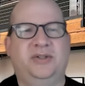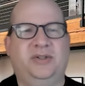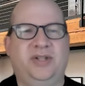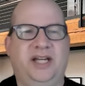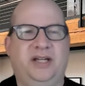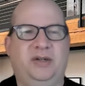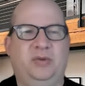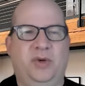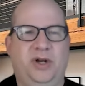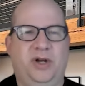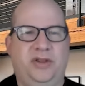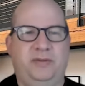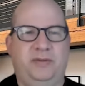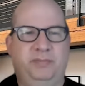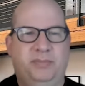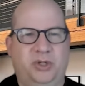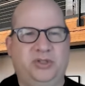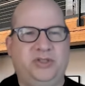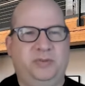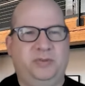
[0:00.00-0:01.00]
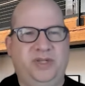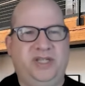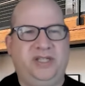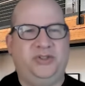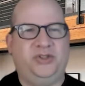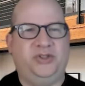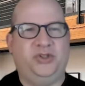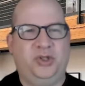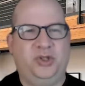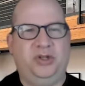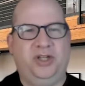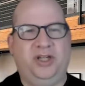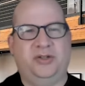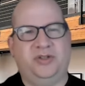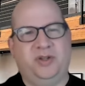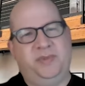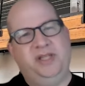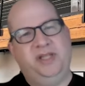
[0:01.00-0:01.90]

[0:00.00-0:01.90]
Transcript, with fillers: So like we're the Burt's Bees studio.